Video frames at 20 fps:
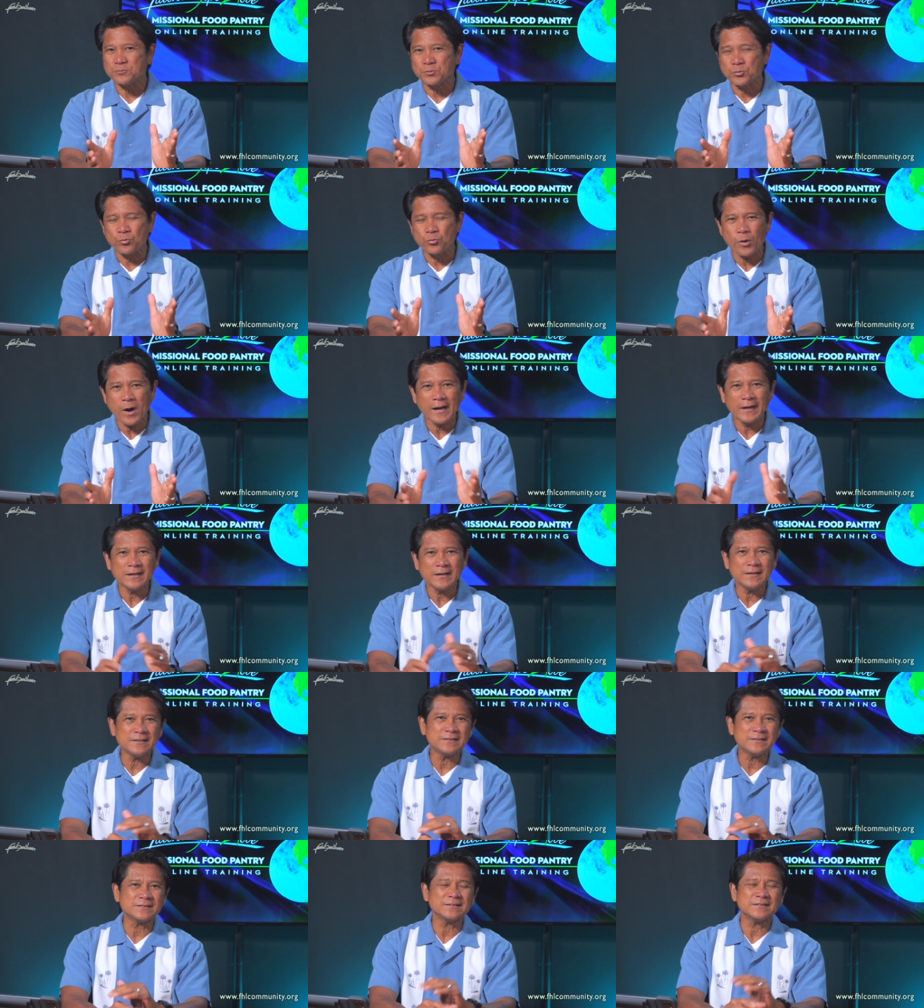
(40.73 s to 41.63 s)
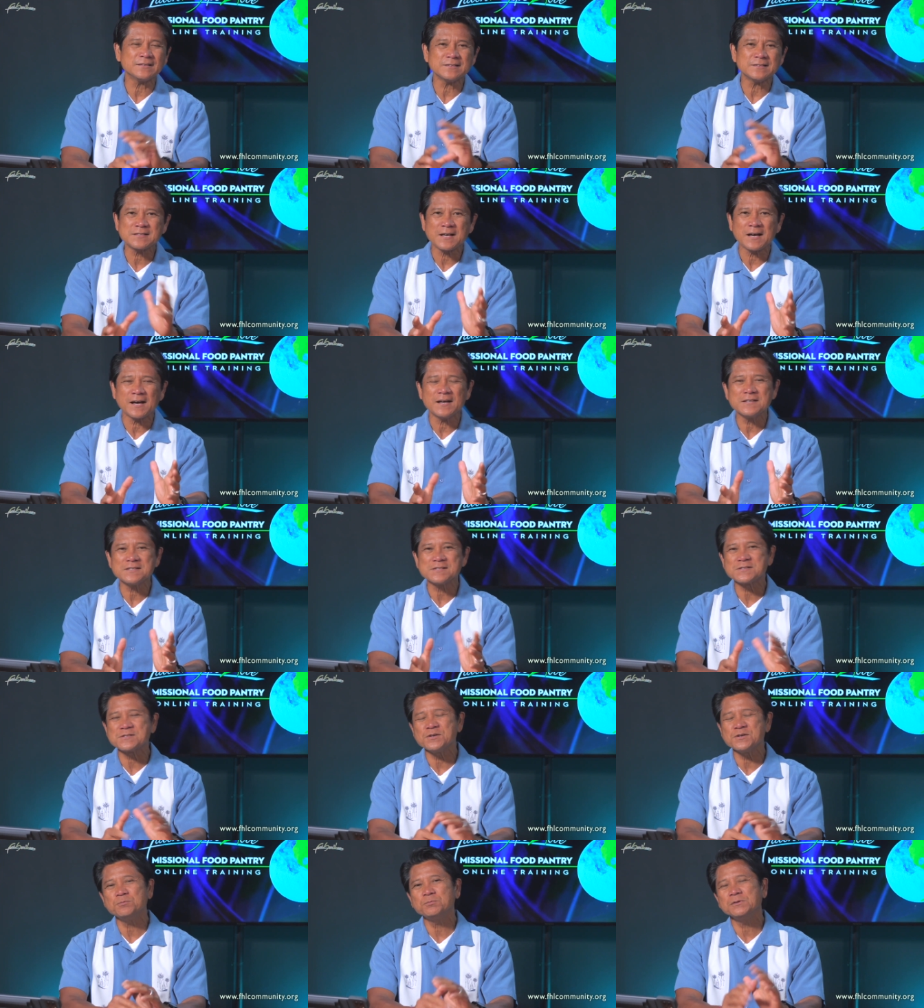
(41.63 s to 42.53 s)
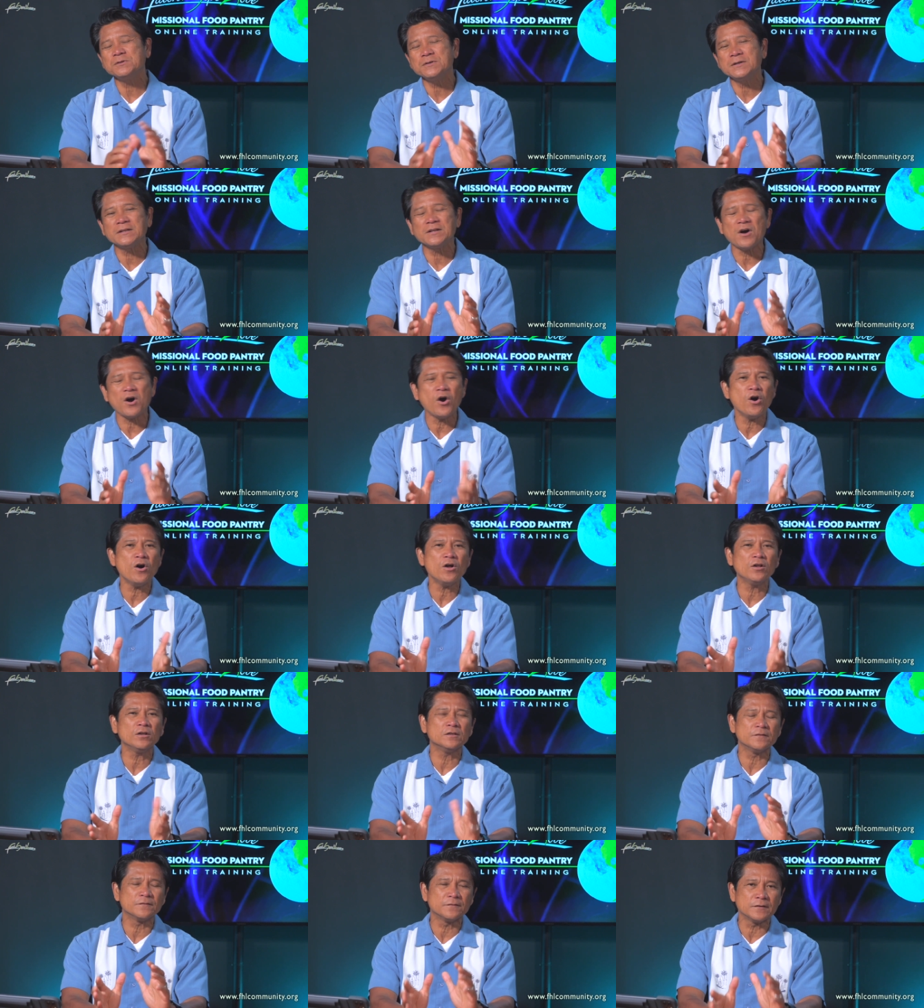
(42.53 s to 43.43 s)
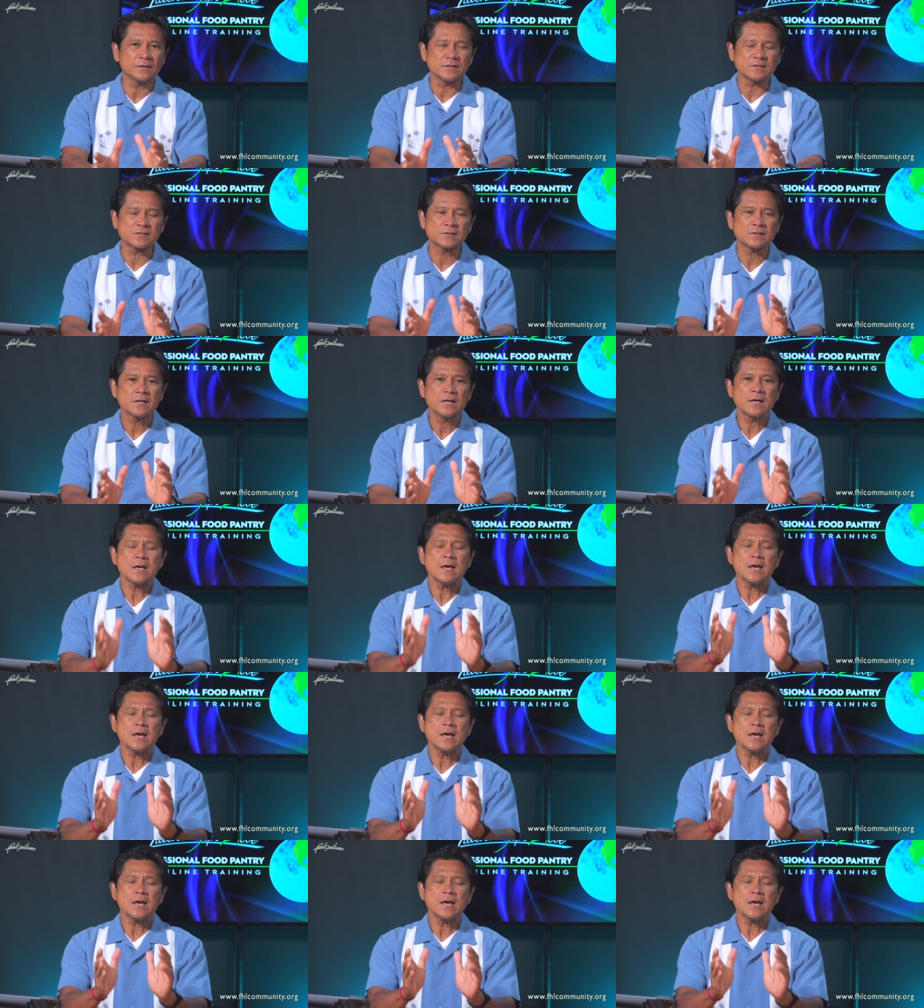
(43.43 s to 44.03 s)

white and the sky is so blue and all of this.